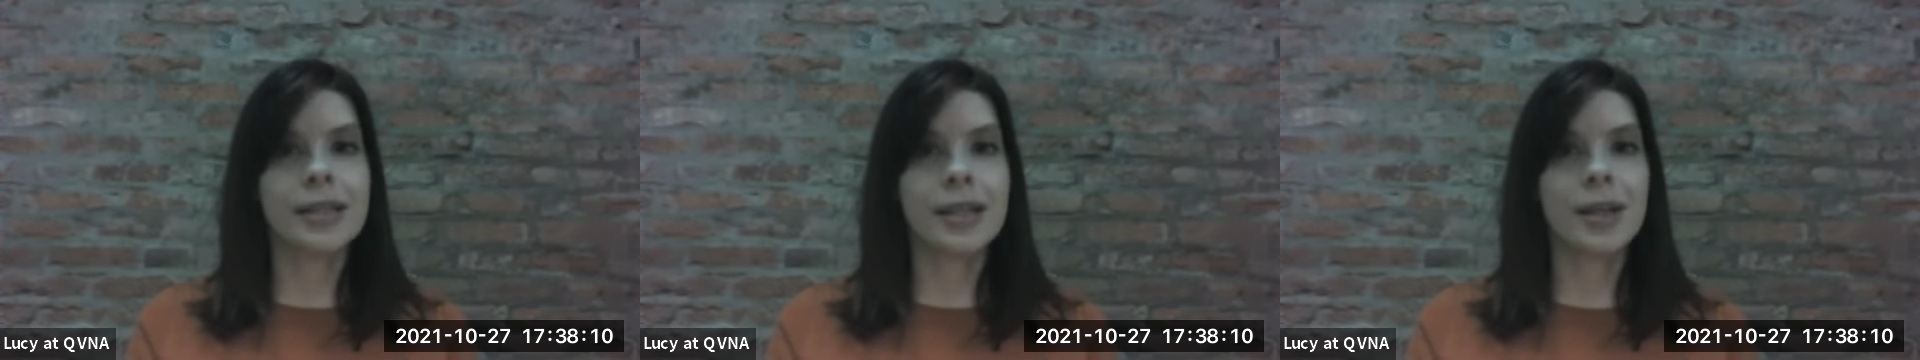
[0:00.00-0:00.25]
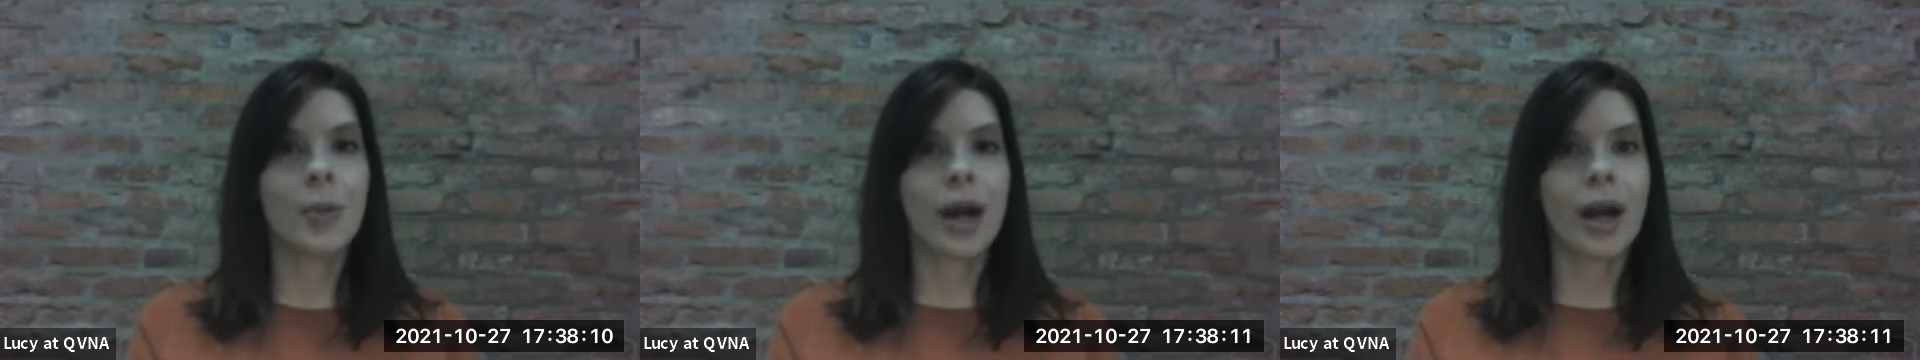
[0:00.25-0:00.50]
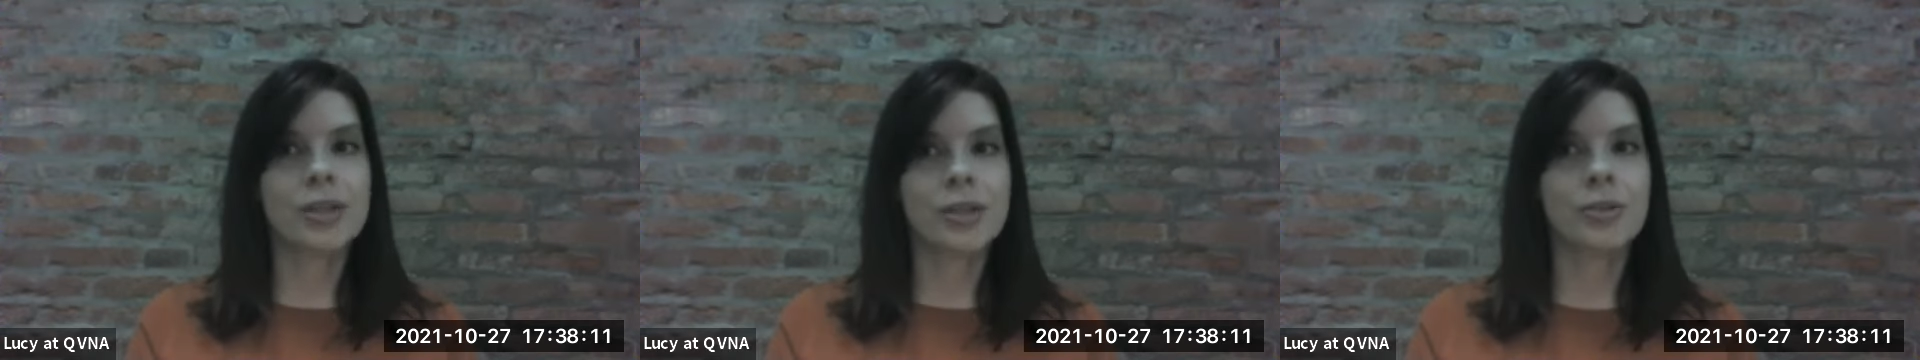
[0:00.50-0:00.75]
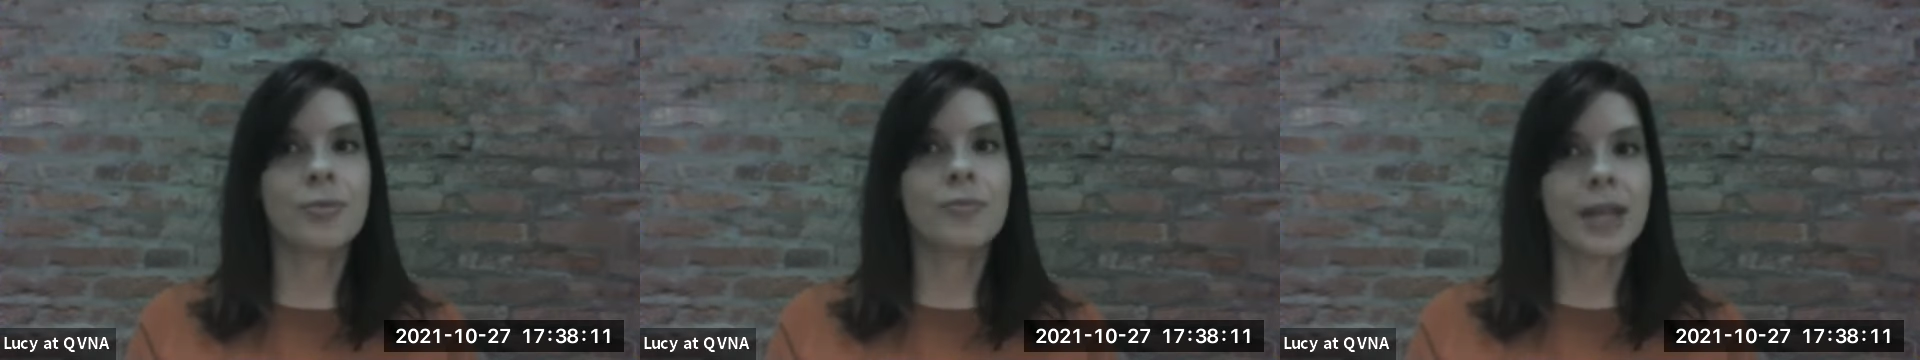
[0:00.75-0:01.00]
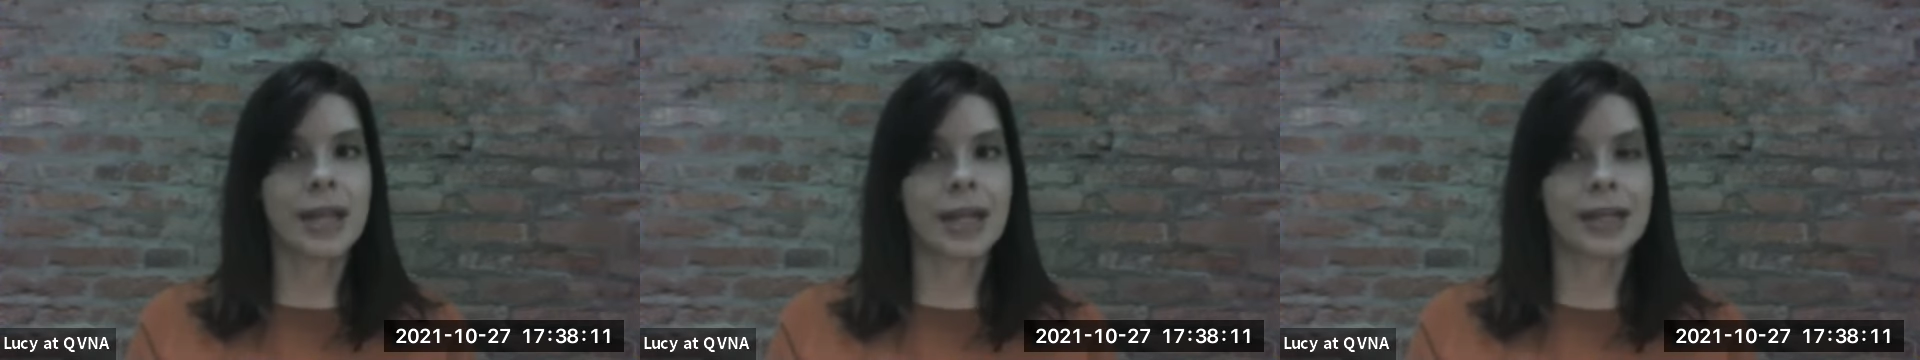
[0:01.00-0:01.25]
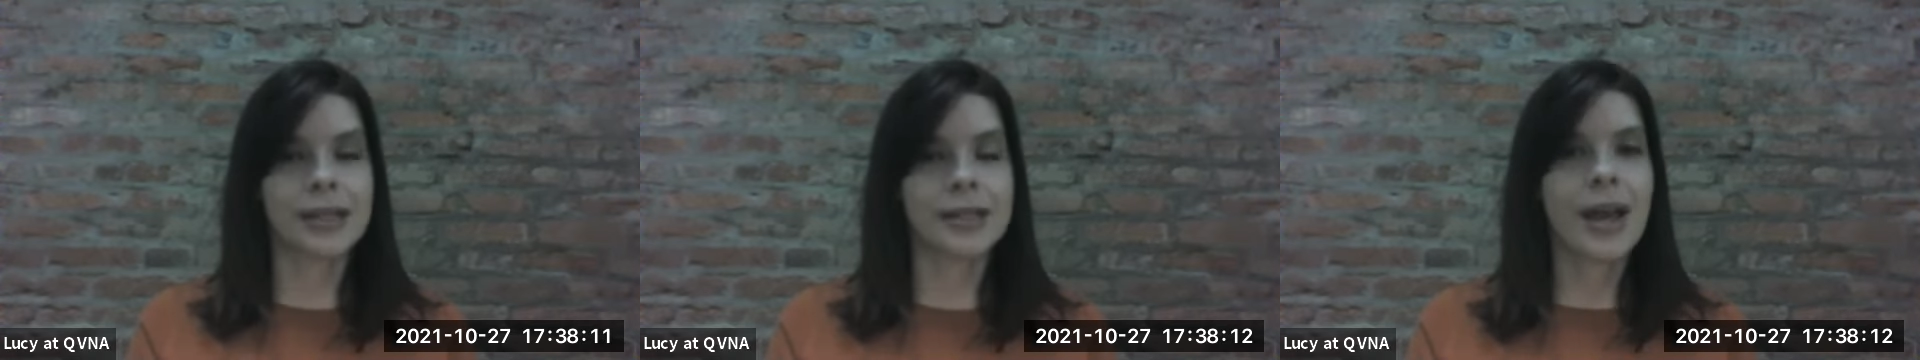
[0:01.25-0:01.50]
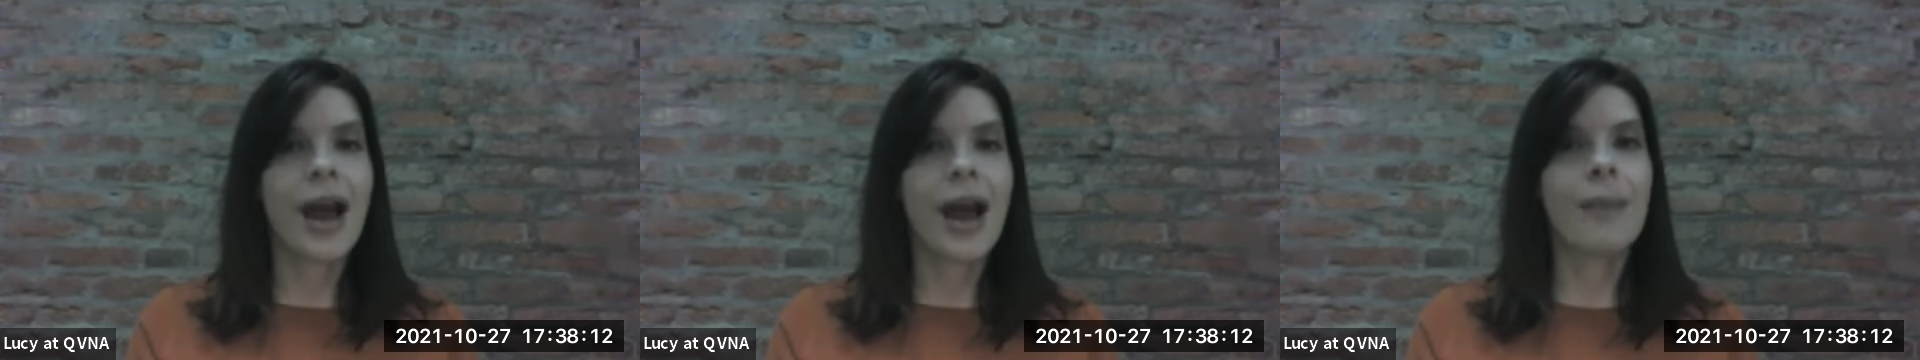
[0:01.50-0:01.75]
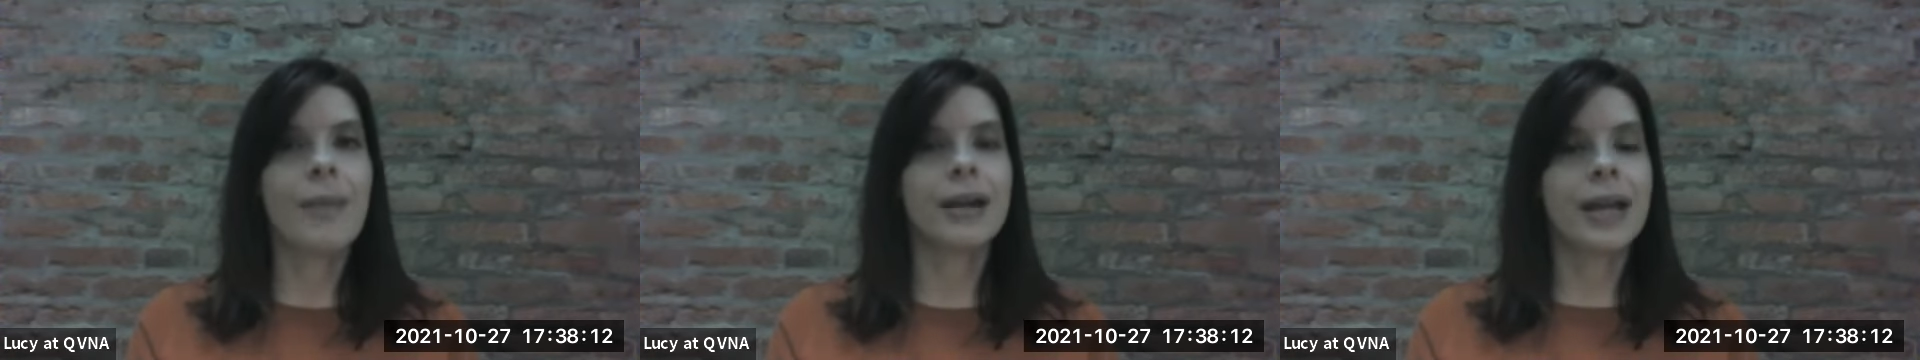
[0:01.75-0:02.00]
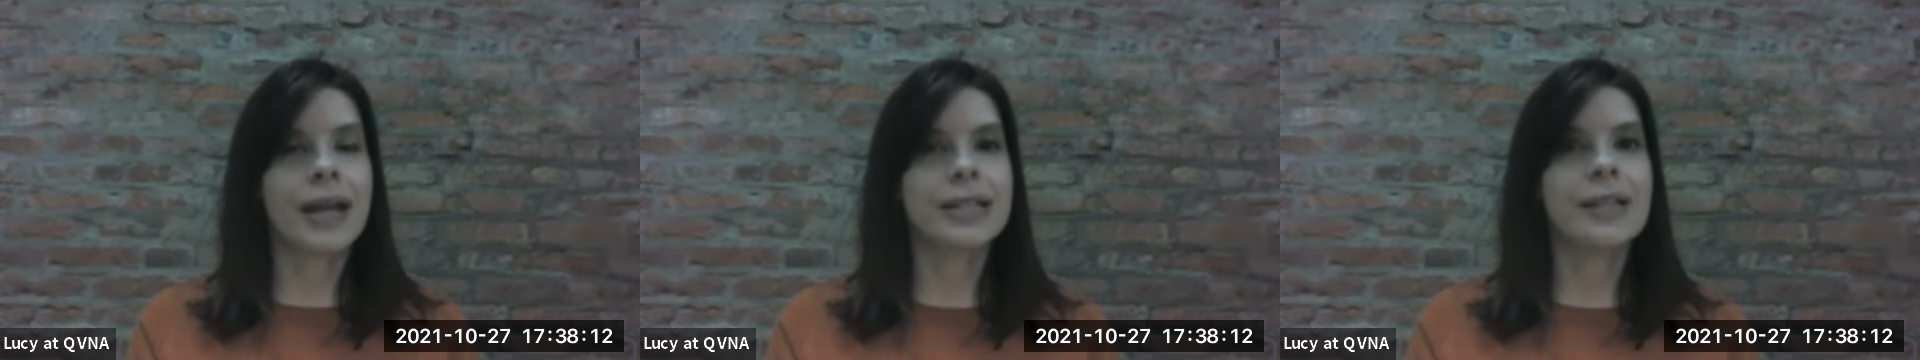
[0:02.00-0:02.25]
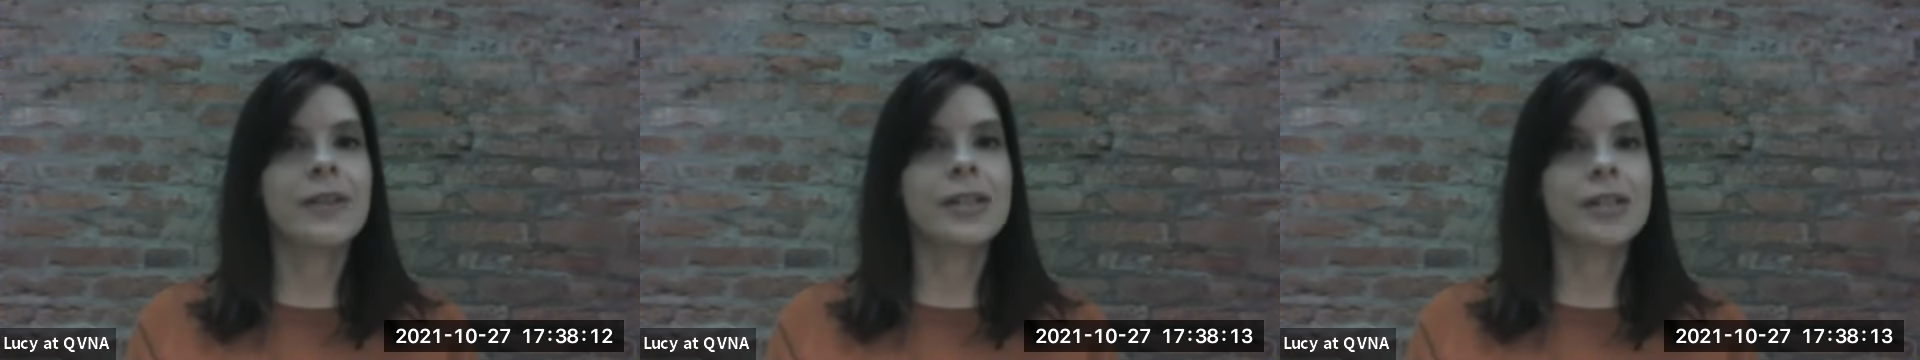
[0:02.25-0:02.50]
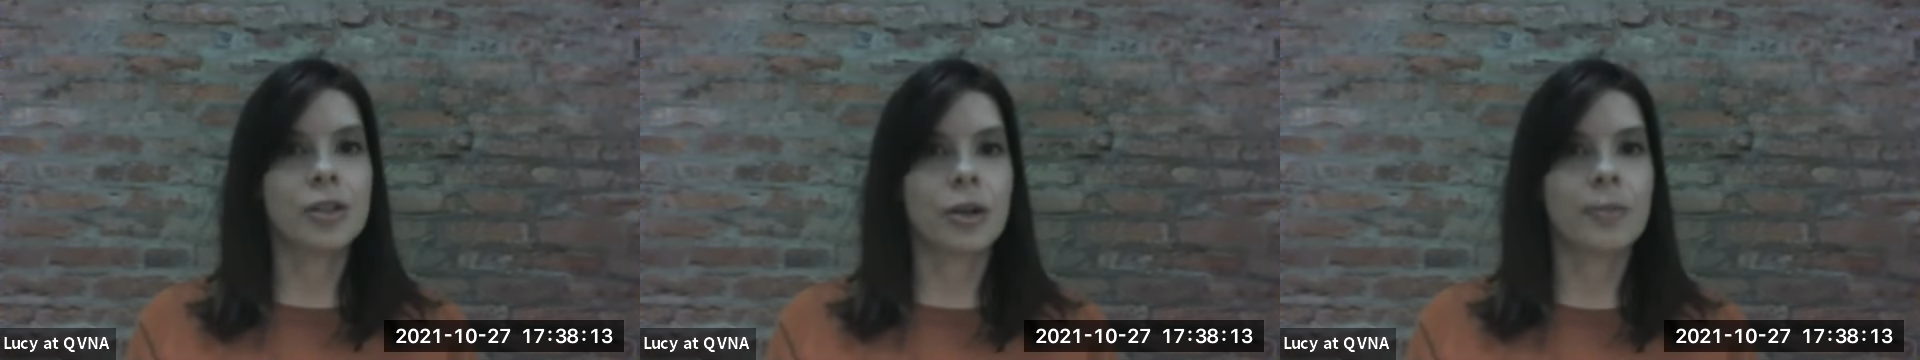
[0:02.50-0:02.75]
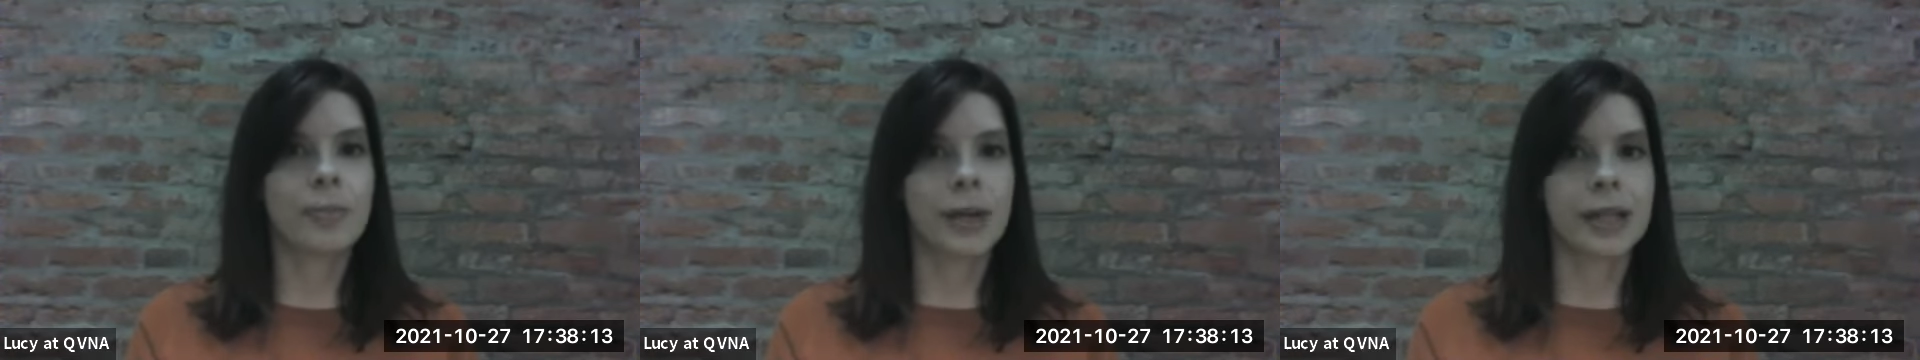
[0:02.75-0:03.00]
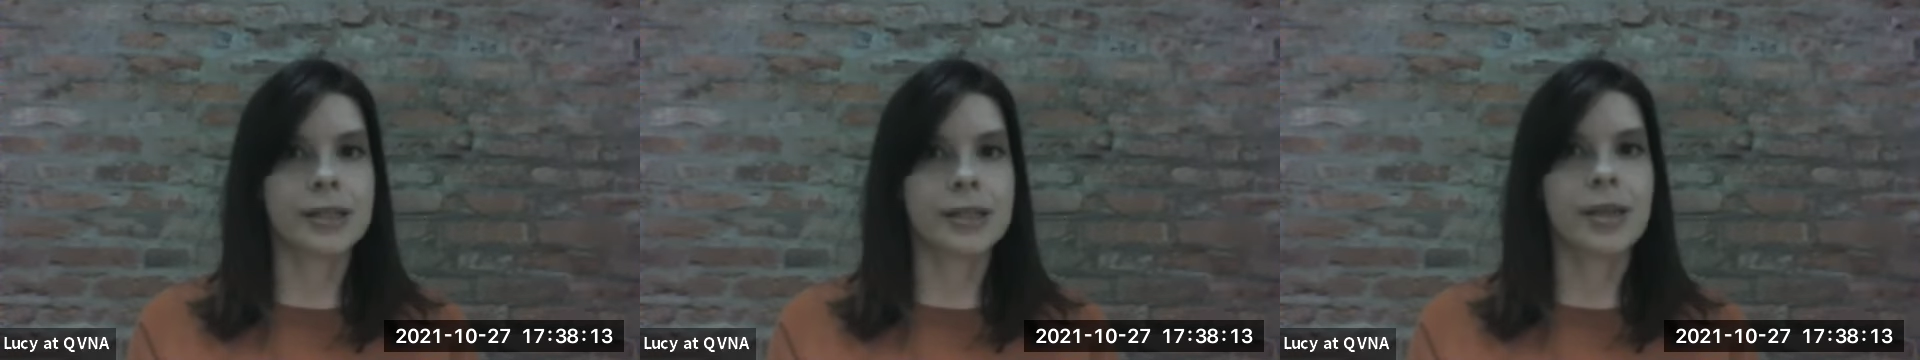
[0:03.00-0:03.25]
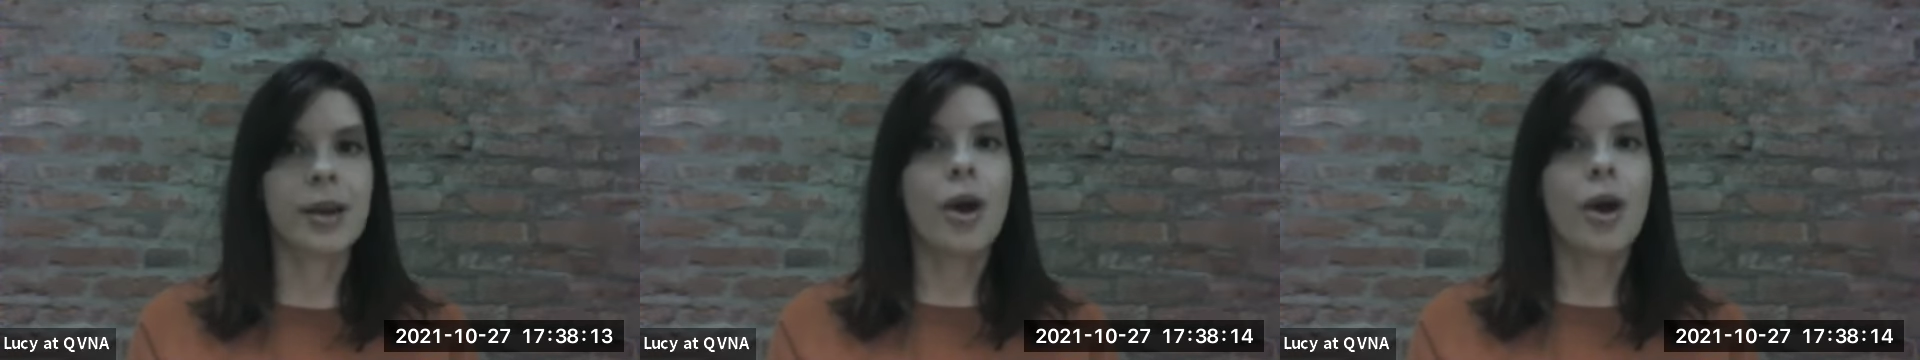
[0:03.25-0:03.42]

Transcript: citywide Zoom meetings about ATVs and dirt bikes